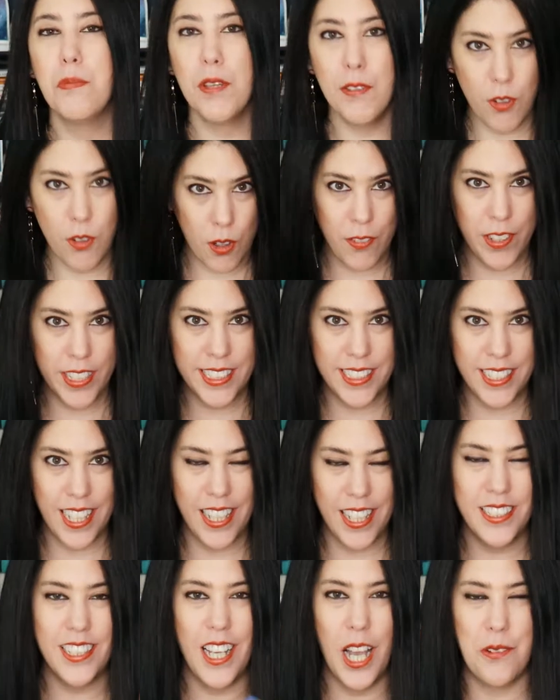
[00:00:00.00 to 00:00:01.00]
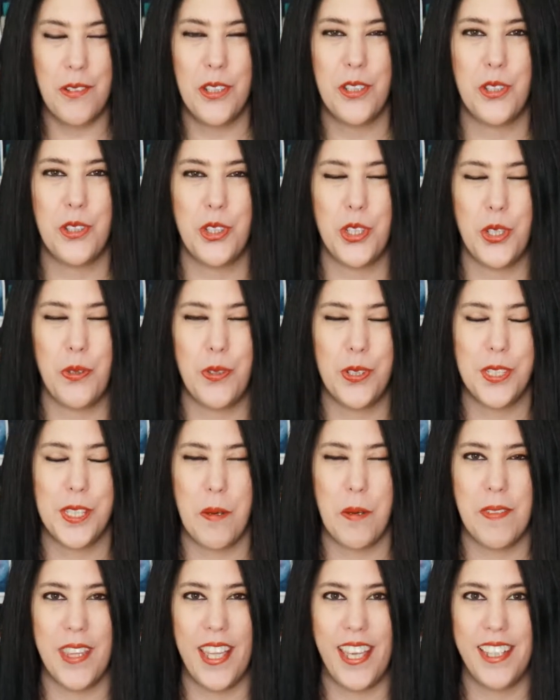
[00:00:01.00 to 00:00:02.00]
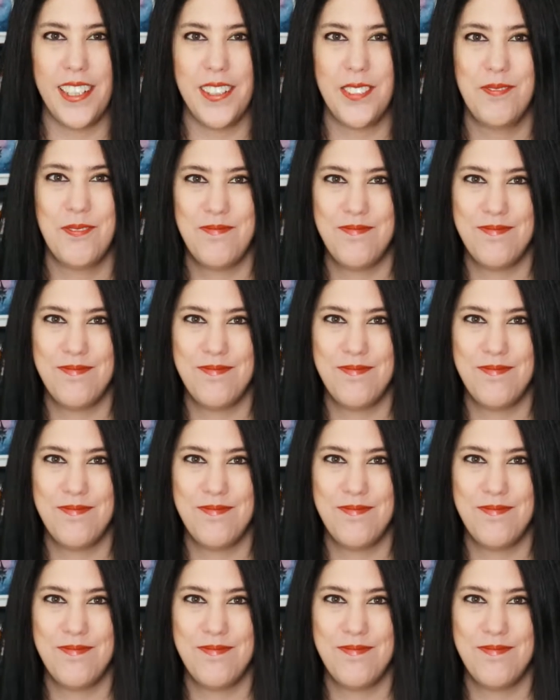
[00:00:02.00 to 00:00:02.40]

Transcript: Before we start, I want to show you something.